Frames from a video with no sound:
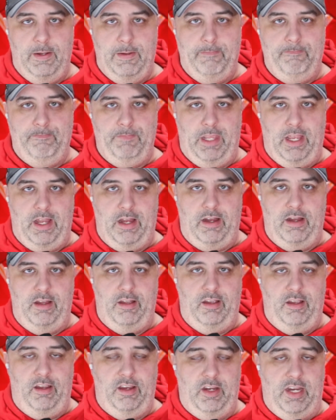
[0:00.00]

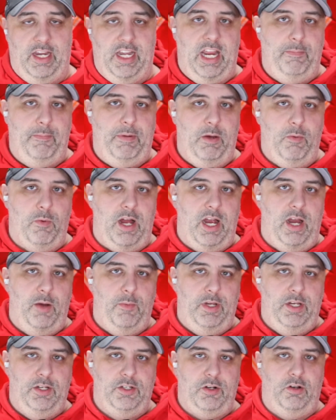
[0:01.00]
in APY when
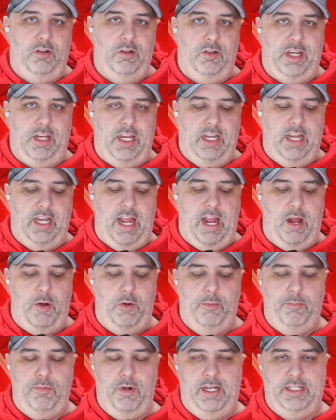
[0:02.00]
you start looking at how
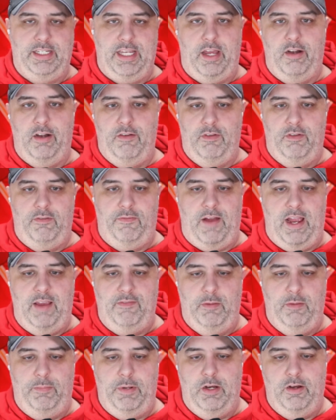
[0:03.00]
it breaks out over the
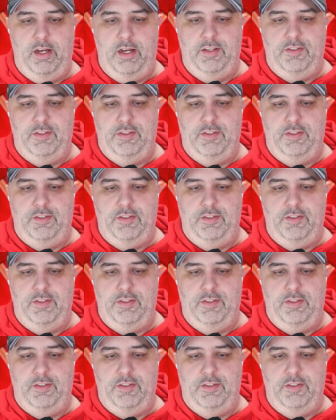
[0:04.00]
5-year period.